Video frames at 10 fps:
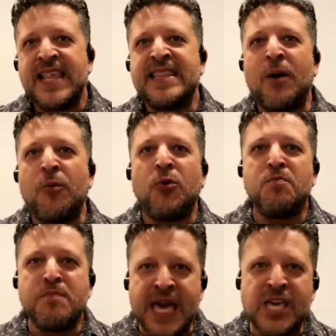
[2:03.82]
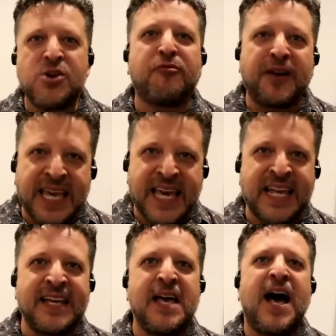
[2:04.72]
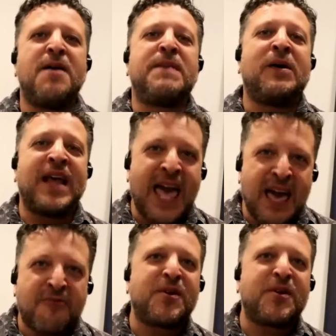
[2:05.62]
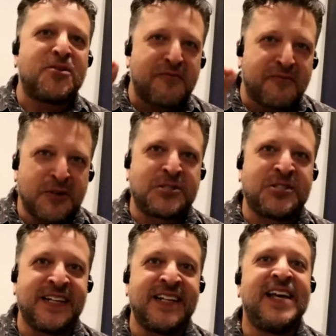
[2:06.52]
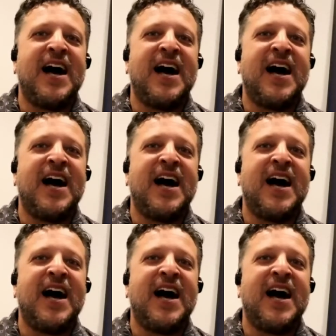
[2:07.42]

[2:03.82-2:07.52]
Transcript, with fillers: that will make you forget about every other version